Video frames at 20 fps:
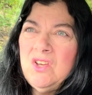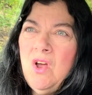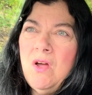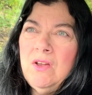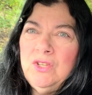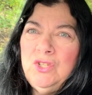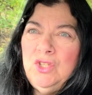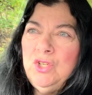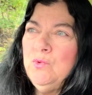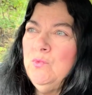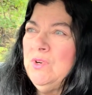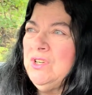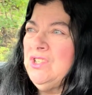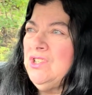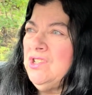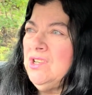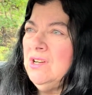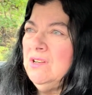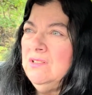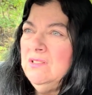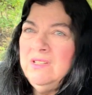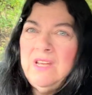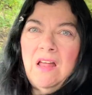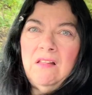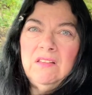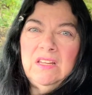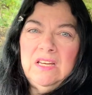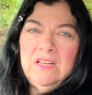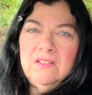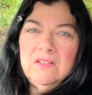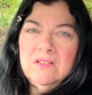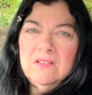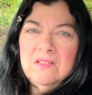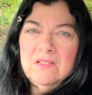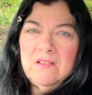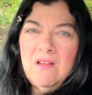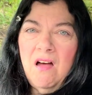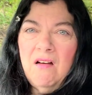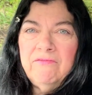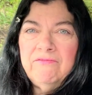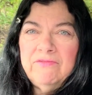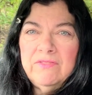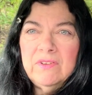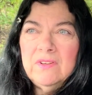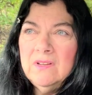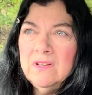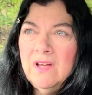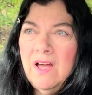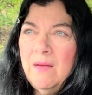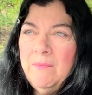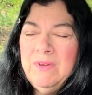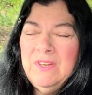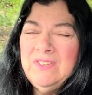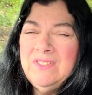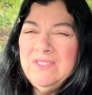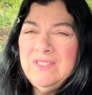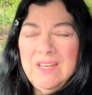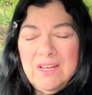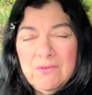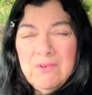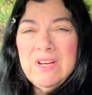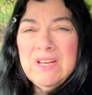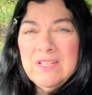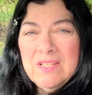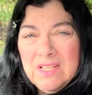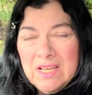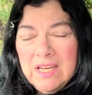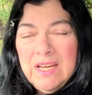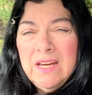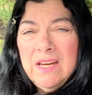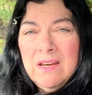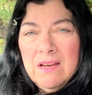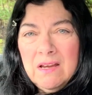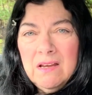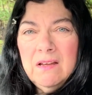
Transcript: on Jewish delis and stuff. I mean, seriously?